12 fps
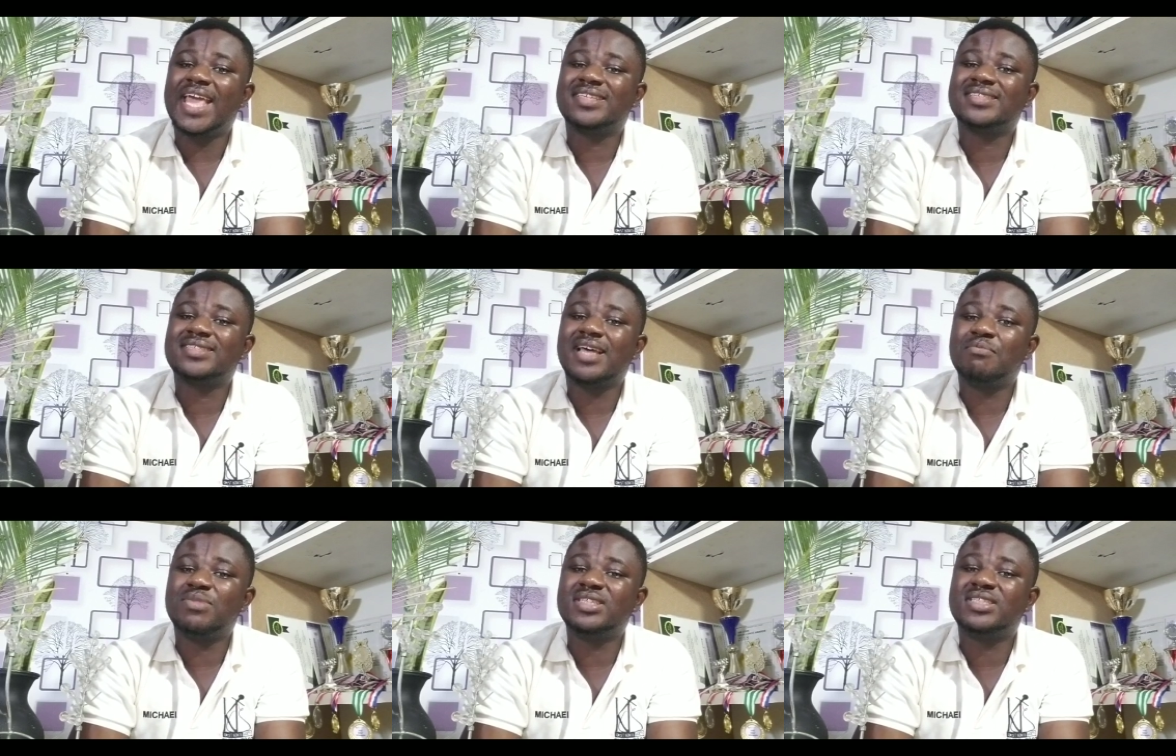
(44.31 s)

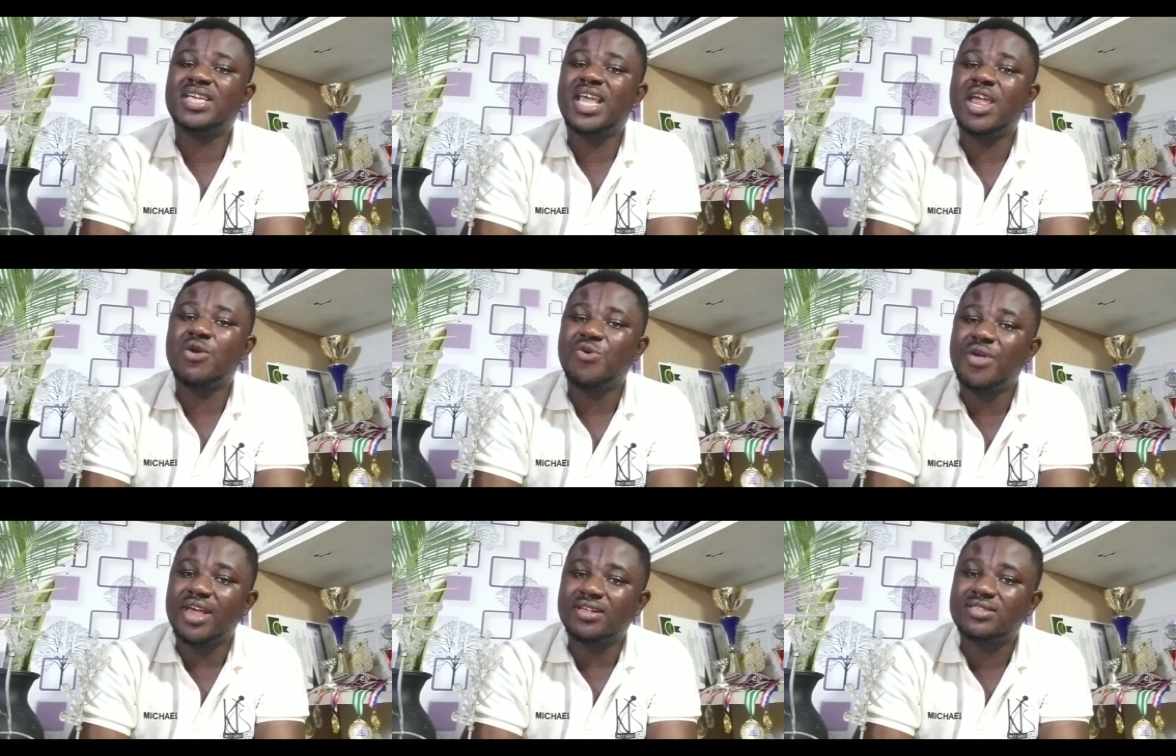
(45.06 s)
established
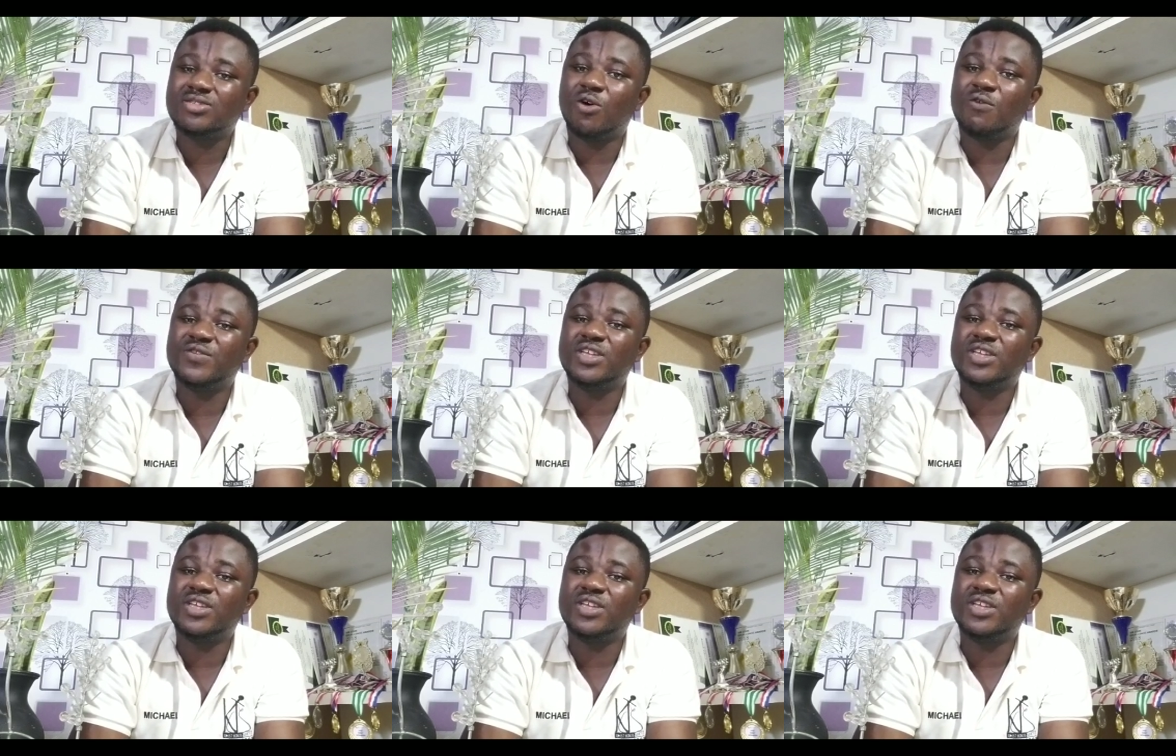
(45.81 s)
areas of